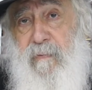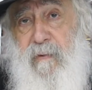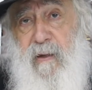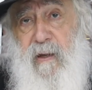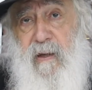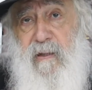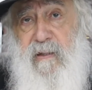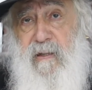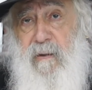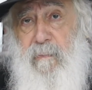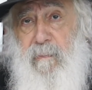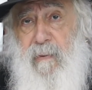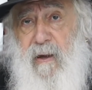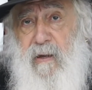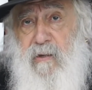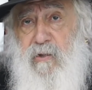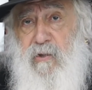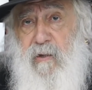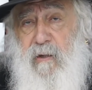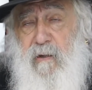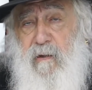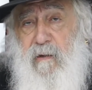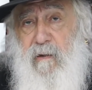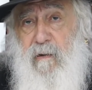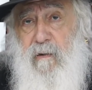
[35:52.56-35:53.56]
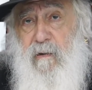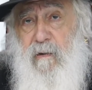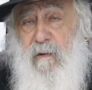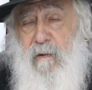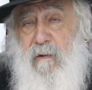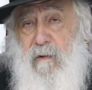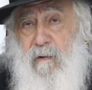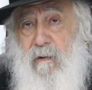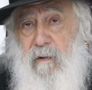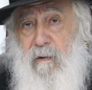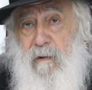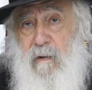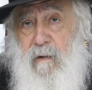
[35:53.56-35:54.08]
It's a magic.
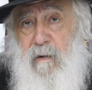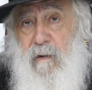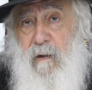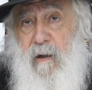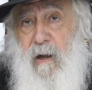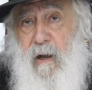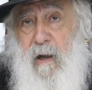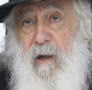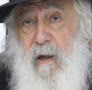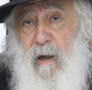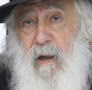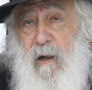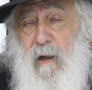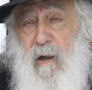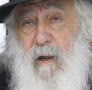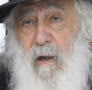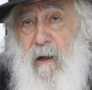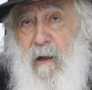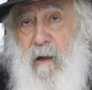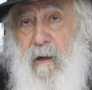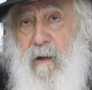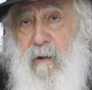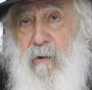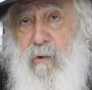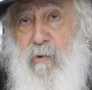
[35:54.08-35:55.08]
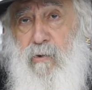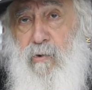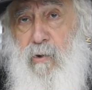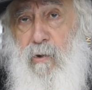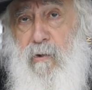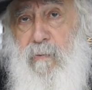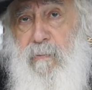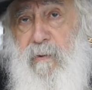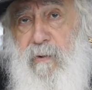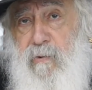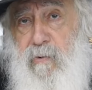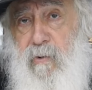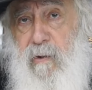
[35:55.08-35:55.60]
He
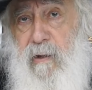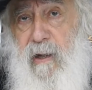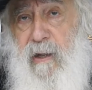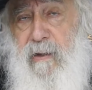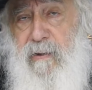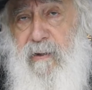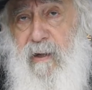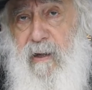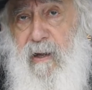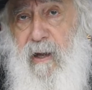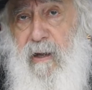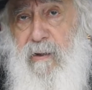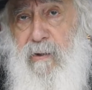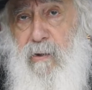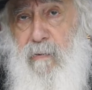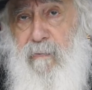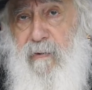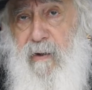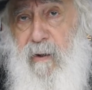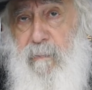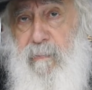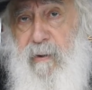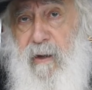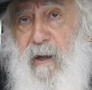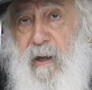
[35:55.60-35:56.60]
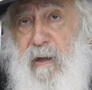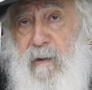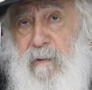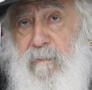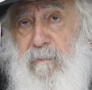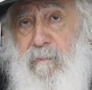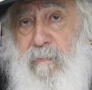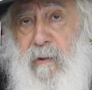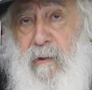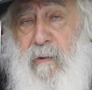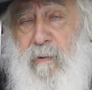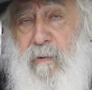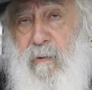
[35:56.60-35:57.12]
told me to light the candle of Rabbi Chaim
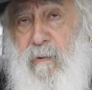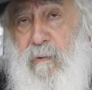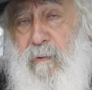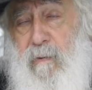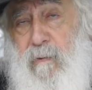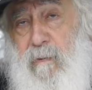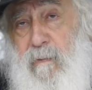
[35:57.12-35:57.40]
Pinto.